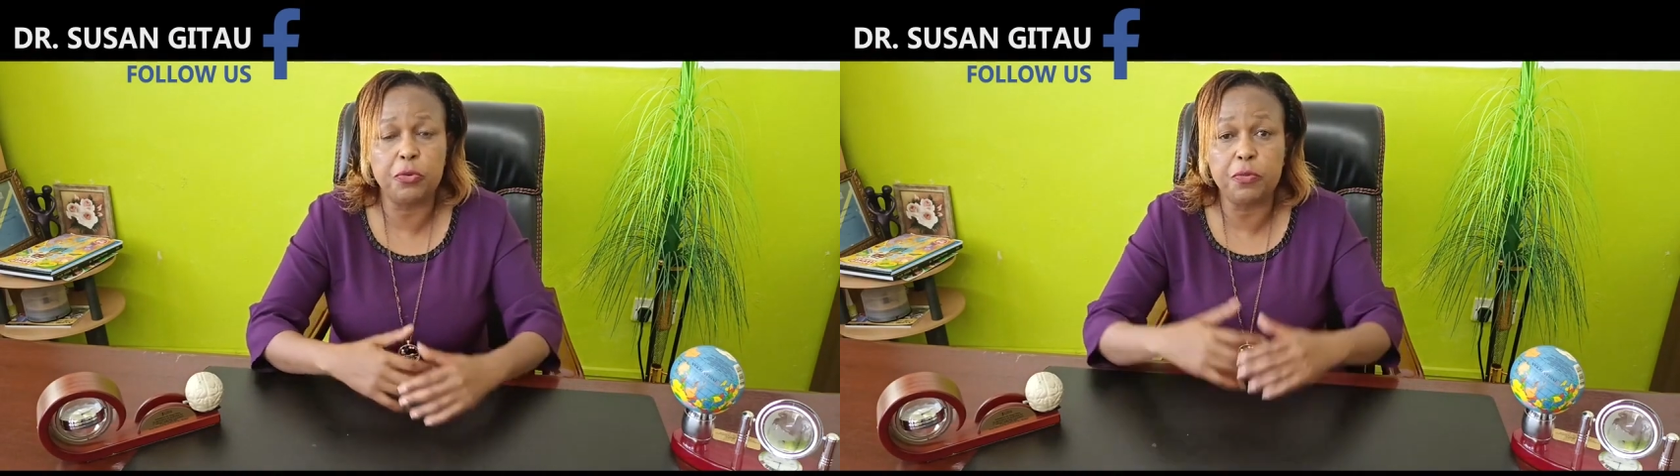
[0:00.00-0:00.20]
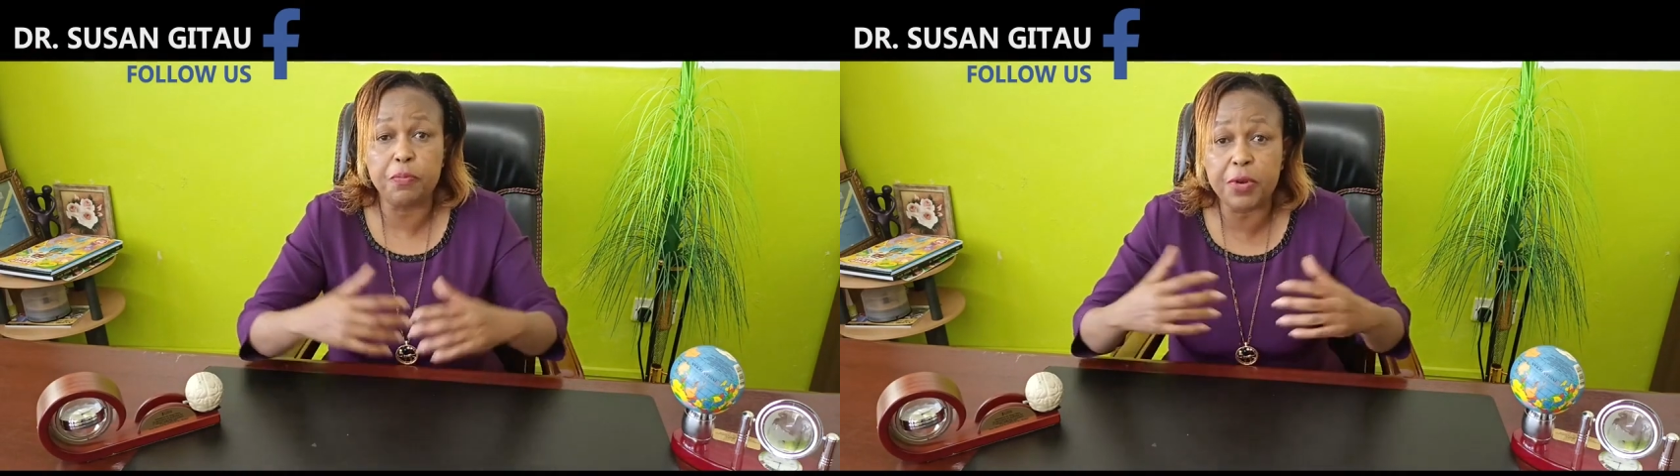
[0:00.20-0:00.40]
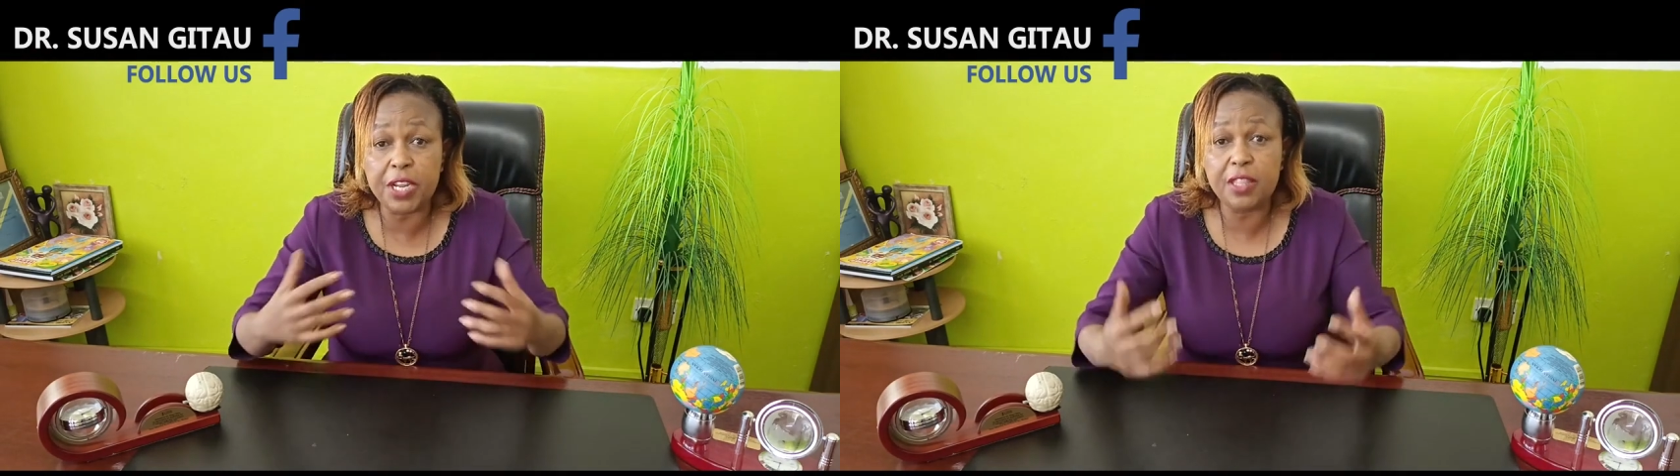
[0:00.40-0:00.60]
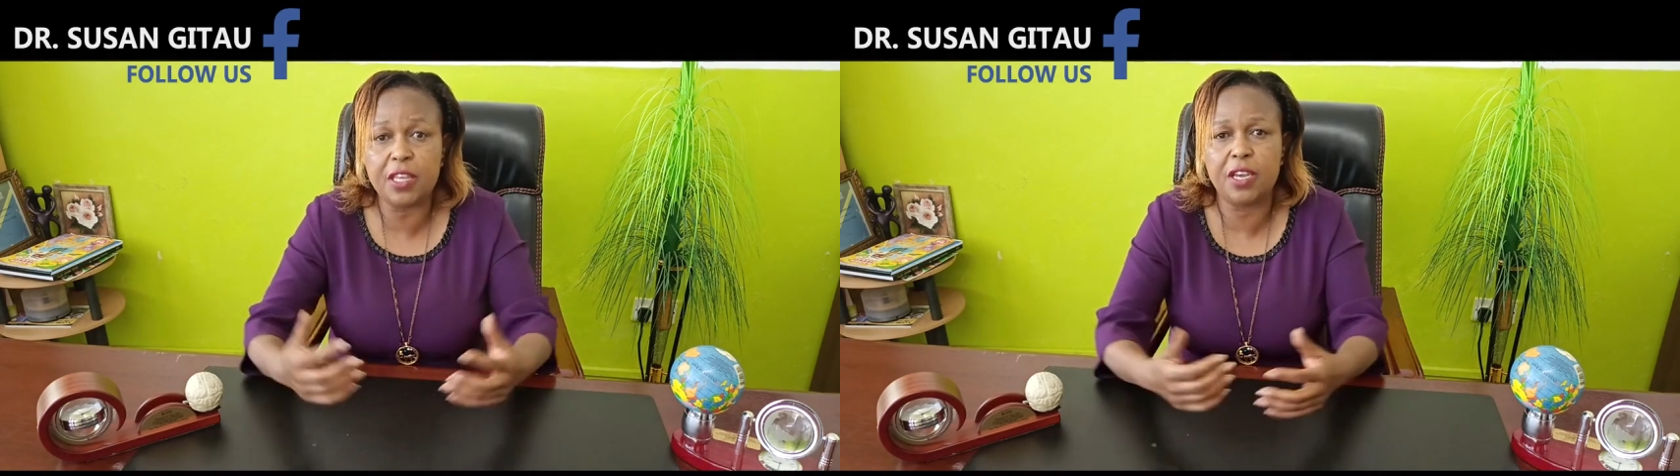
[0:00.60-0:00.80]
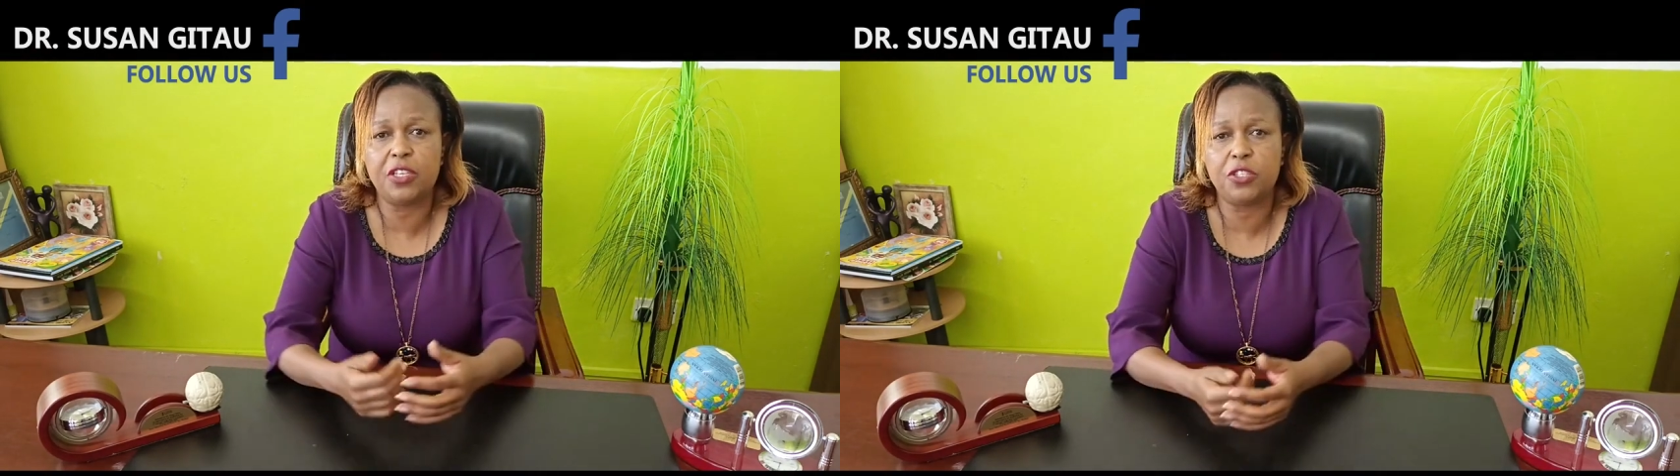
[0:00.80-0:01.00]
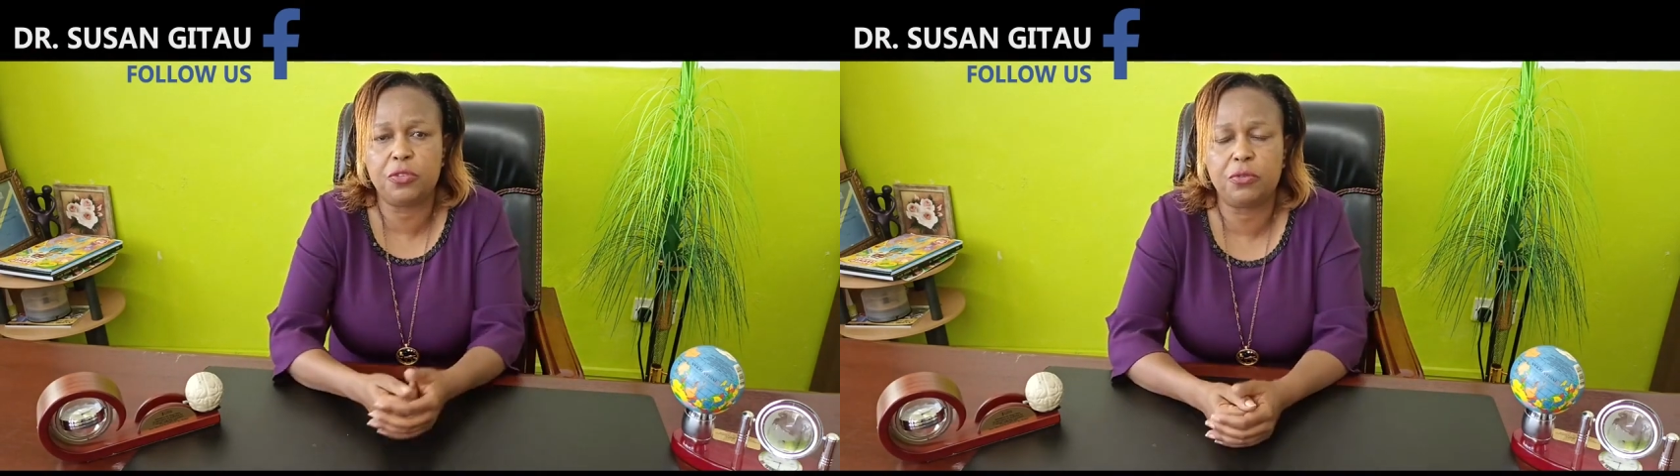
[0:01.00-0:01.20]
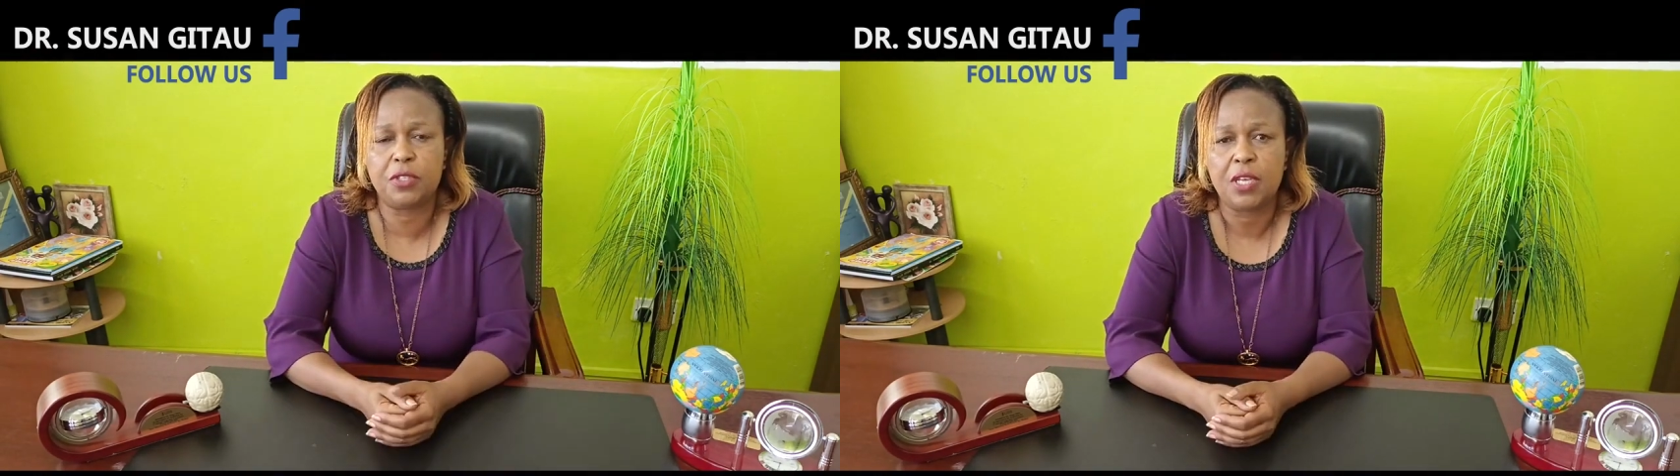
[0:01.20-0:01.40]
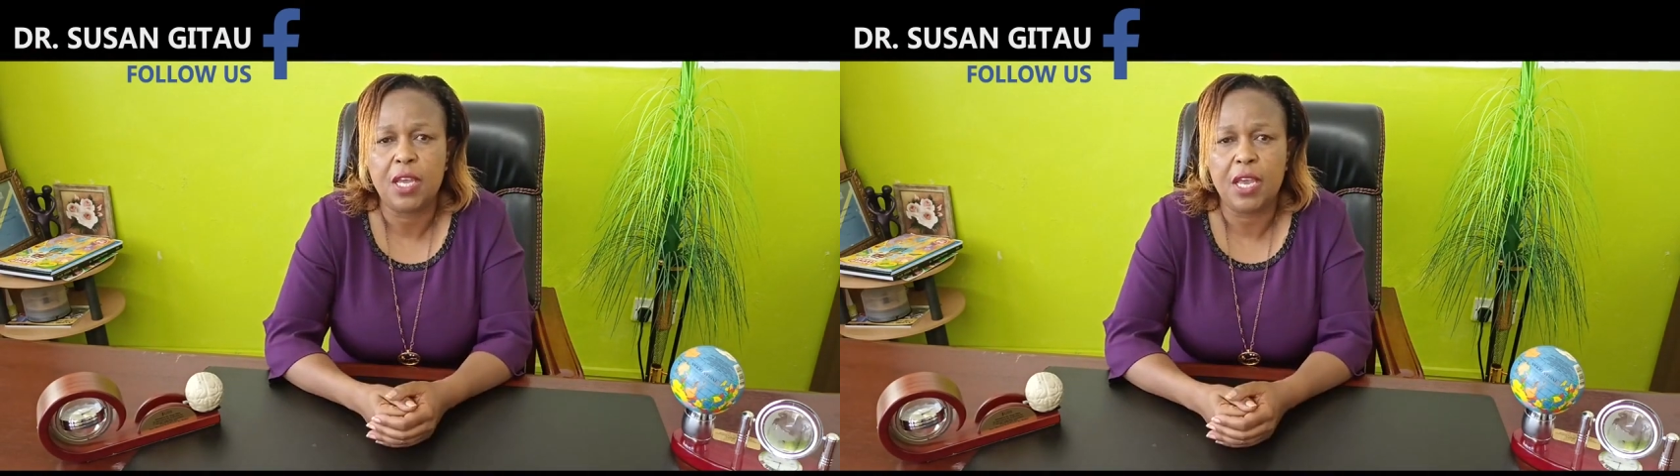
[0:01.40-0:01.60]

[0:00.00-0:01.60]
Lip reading: would bring their issues,